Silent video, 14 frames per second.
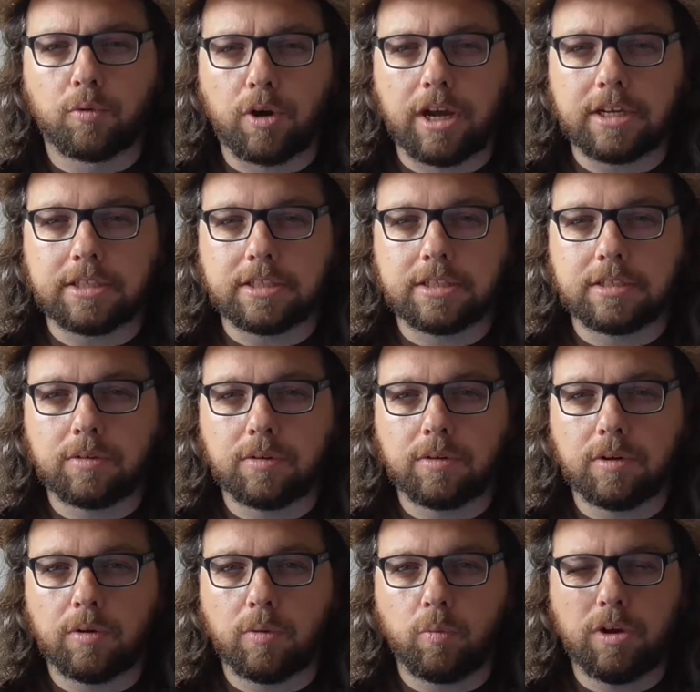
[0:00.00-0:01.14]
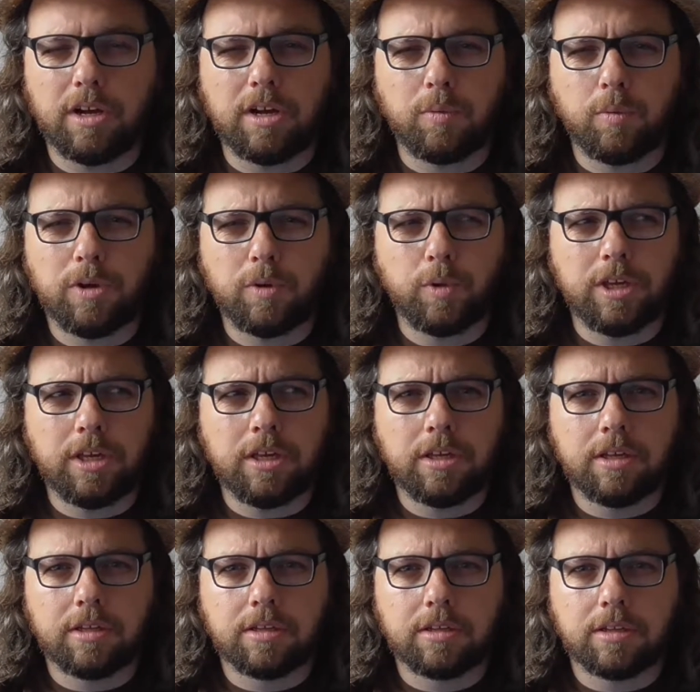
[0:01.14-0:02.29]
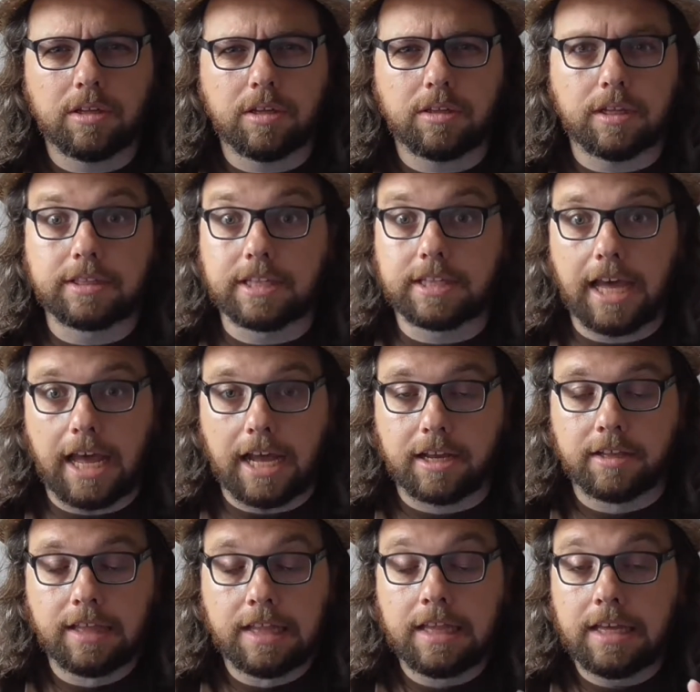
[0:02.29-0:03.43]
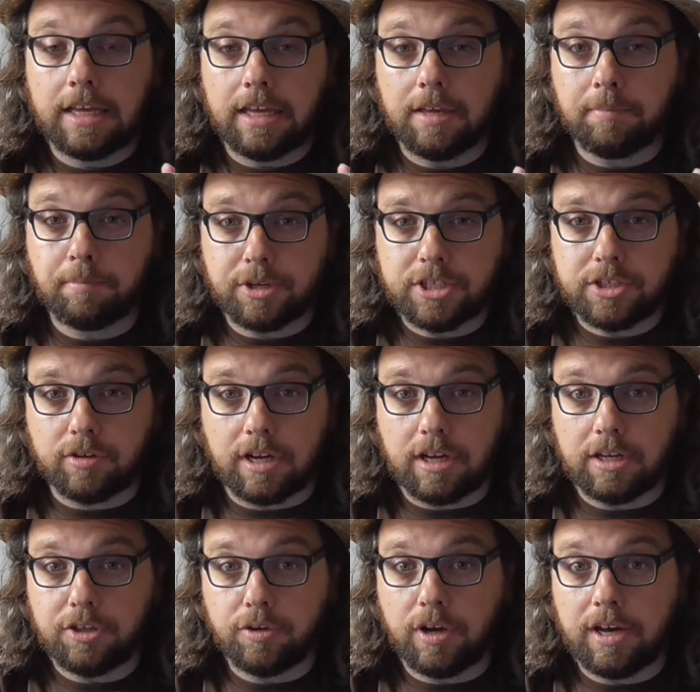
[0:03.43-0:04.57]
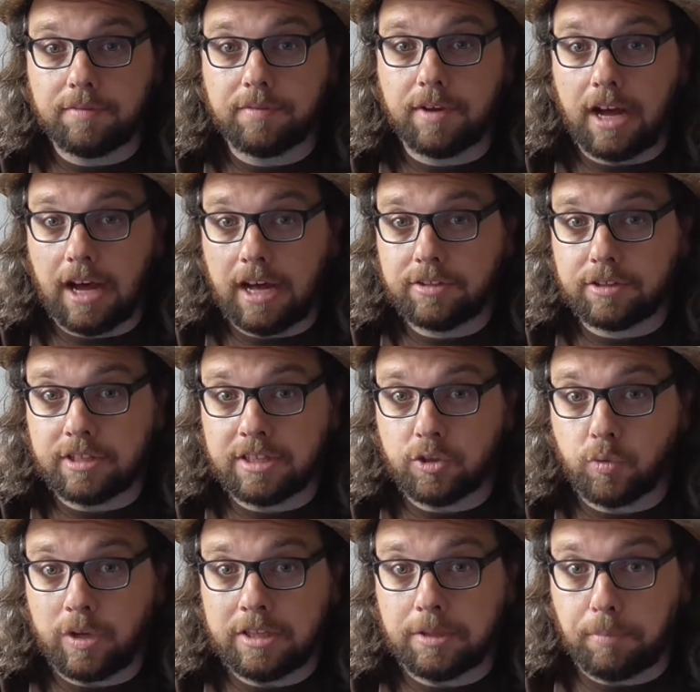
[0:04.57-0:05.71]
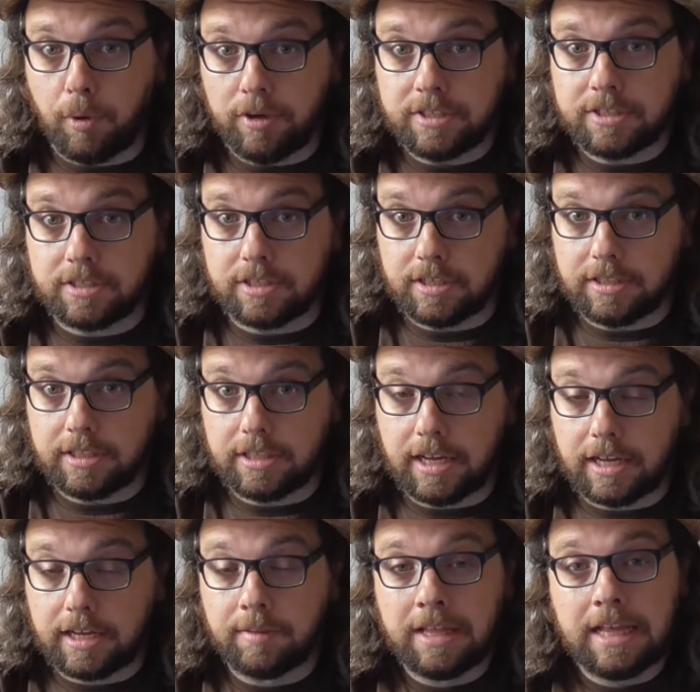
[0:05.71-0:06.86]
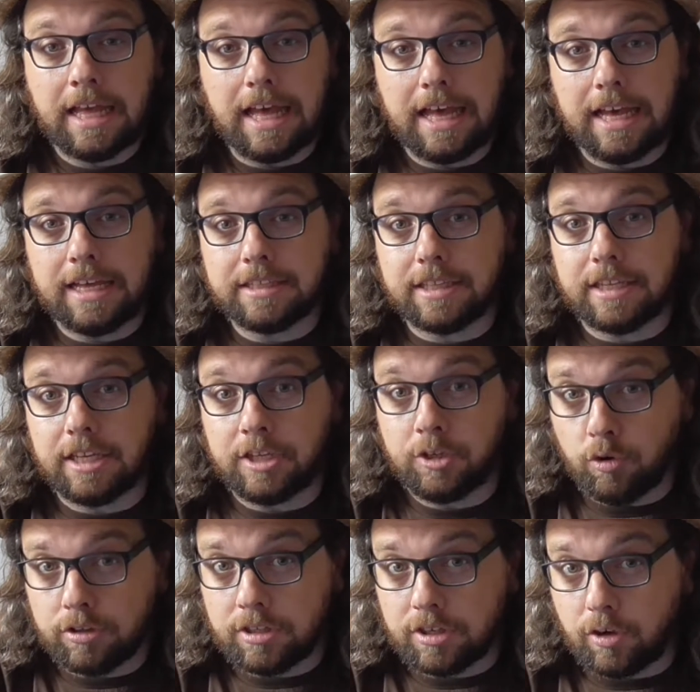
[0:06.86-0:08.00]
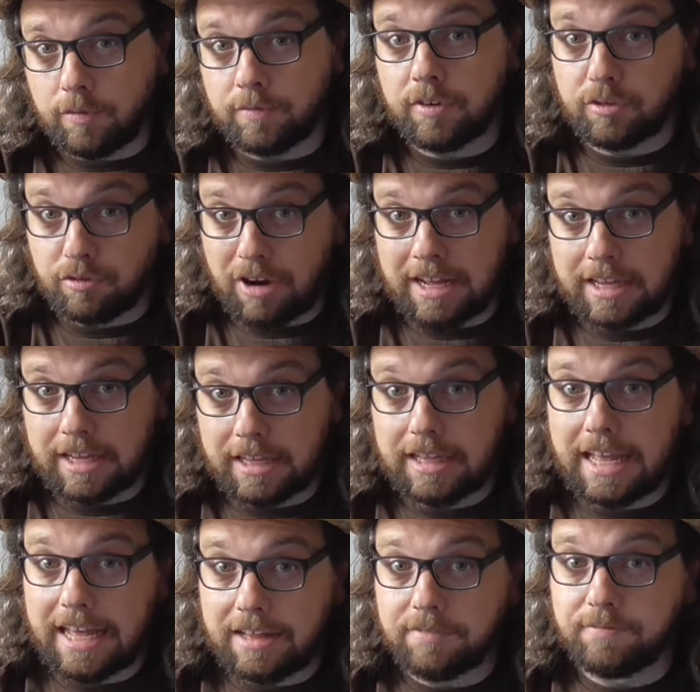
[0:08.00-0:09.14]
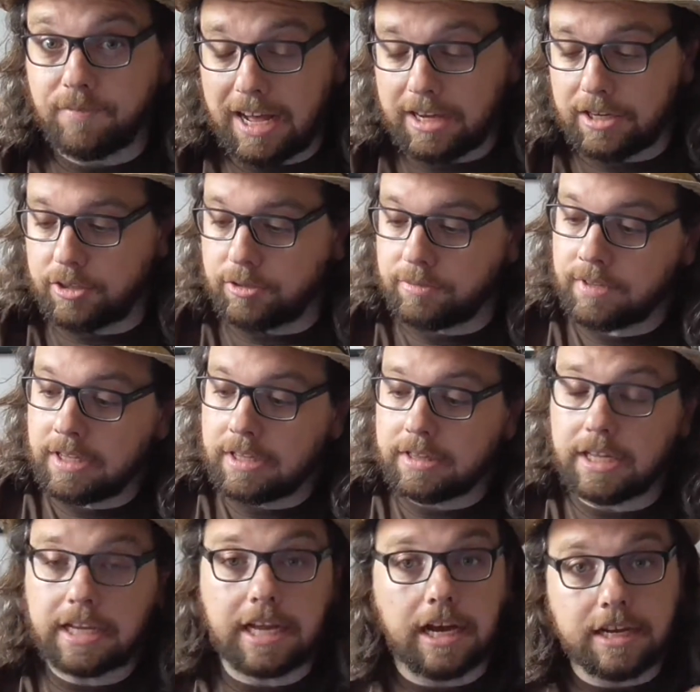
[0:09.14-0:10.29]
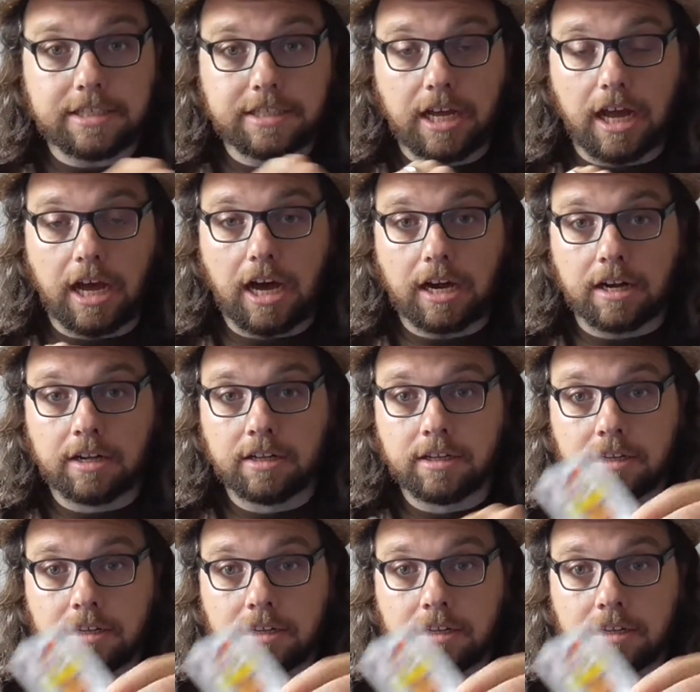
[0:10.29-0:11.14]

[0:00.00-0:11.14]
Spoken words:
Right, where were we? The deck. In Briscola you have 120 points in the deck, and in order of ranking and value the cards are